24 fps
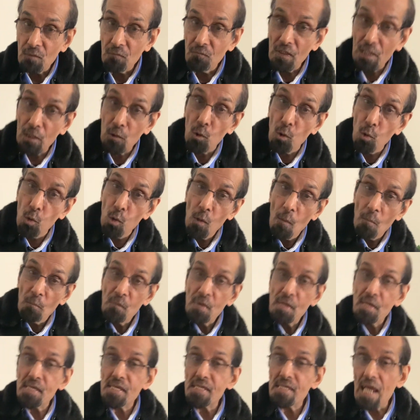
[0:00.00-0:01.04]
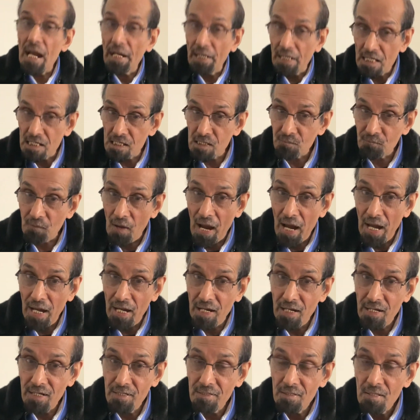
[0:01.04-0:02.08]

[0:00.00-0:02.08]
will go satisfied